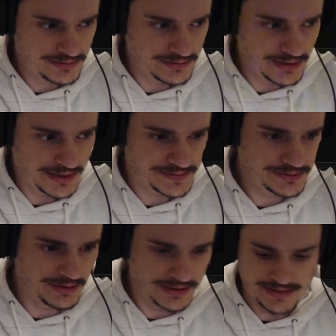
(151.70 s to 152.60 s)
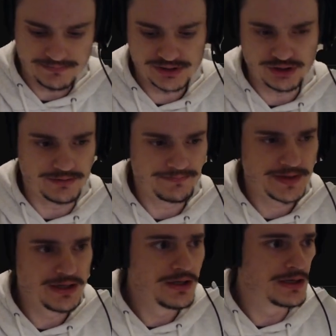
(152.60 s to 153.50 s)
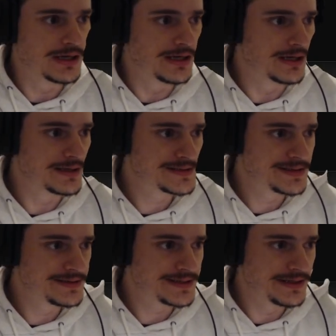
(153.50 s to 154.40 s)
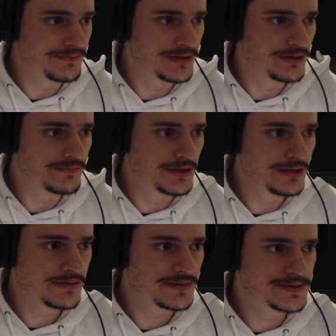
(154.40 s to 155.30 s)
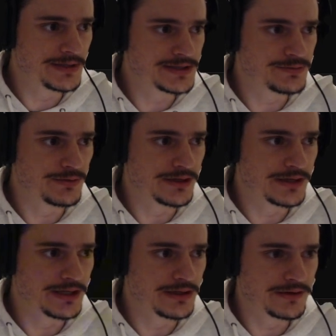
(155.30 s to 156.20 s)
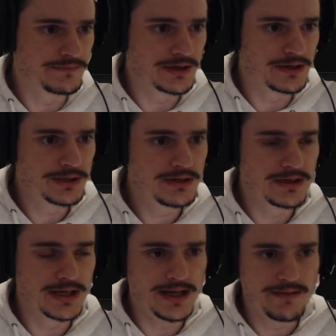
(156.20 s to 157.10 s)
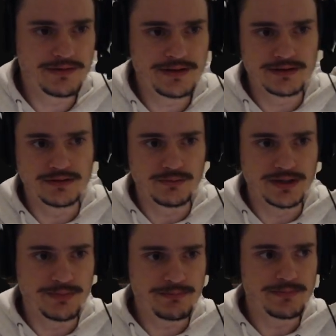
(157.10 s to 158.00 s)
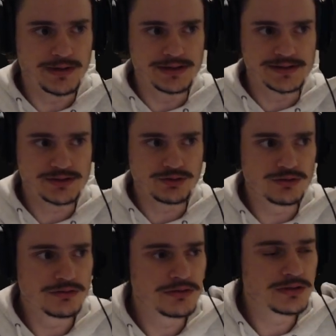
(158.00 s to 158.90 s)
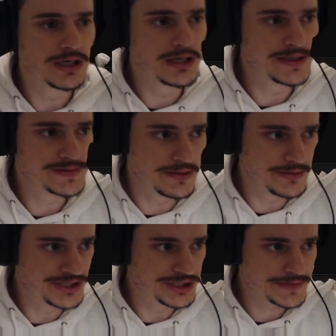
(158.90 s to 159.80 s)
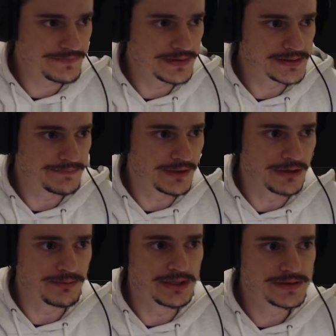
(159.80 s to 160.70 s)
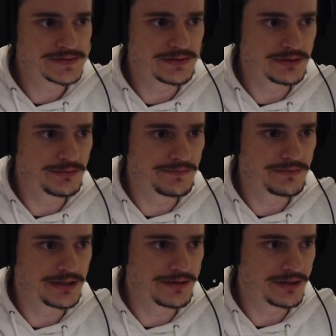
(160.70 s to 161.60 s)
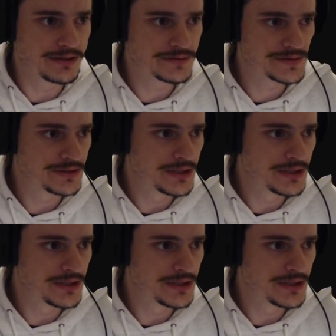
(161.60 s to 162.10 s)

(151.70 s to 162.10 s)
Nice. Okay, so see this env over here? This means we're in our environment, and everything that we pip install is going to be just for this environment. It's not going to be for anything else.